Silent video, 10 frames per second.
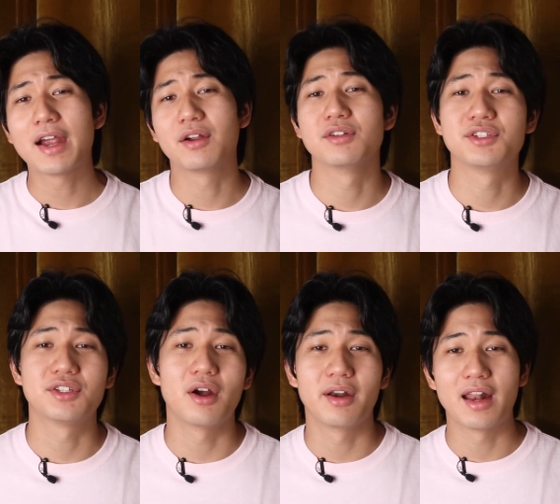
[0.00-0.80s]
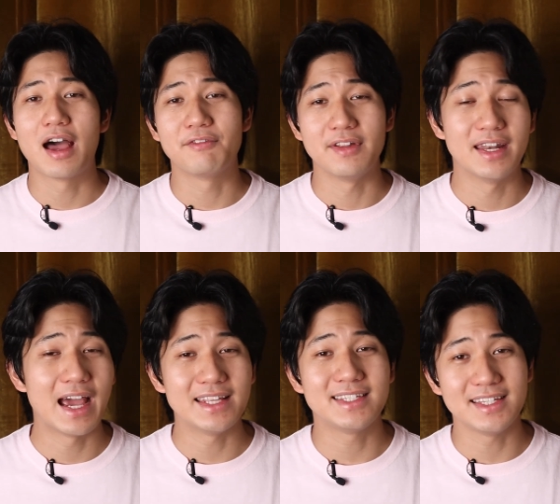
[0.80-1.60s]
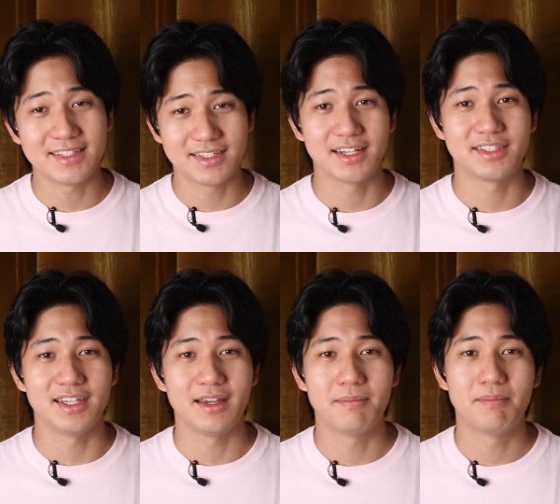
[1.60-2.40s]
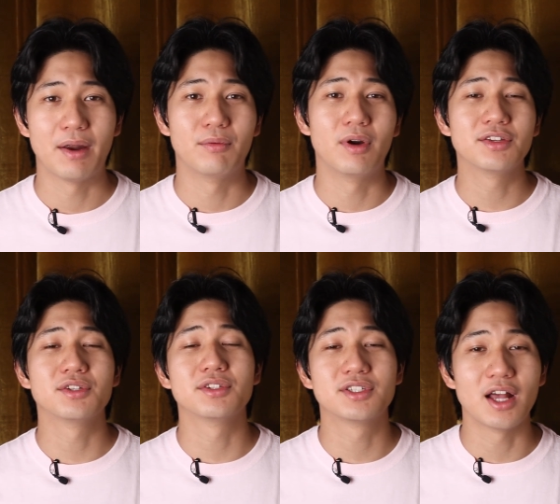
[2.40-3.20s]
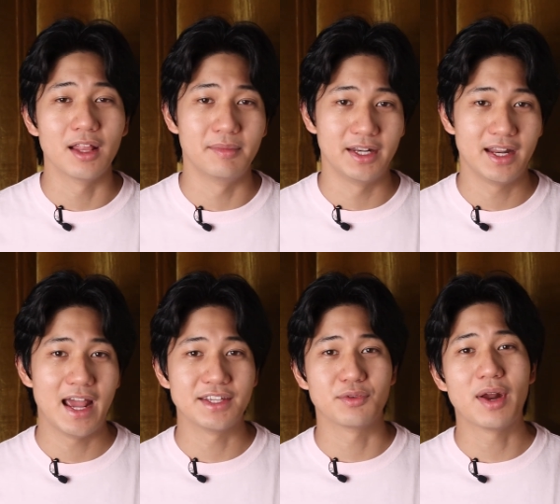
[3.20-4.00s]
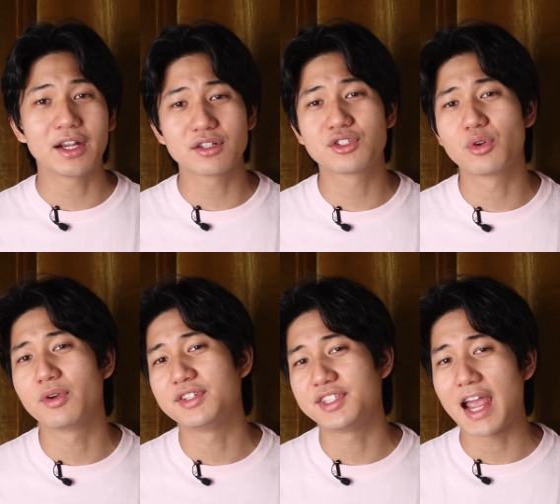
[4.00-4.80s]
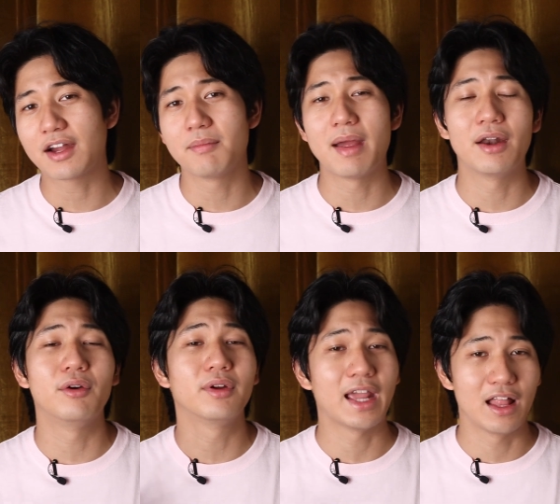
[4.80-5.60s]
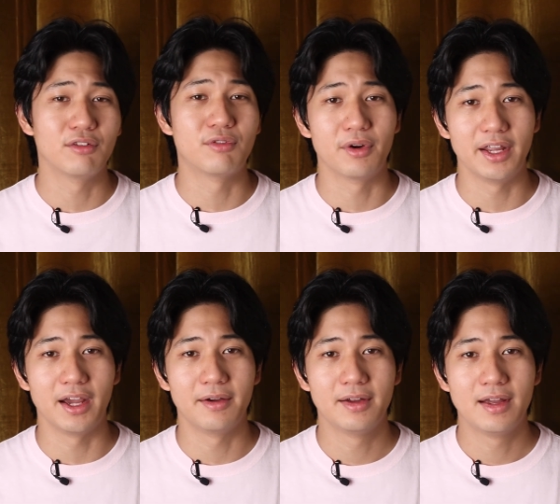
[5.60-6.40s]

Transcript: Records started off in 1960 by Russell Solomon as a record store in Sacramento, California.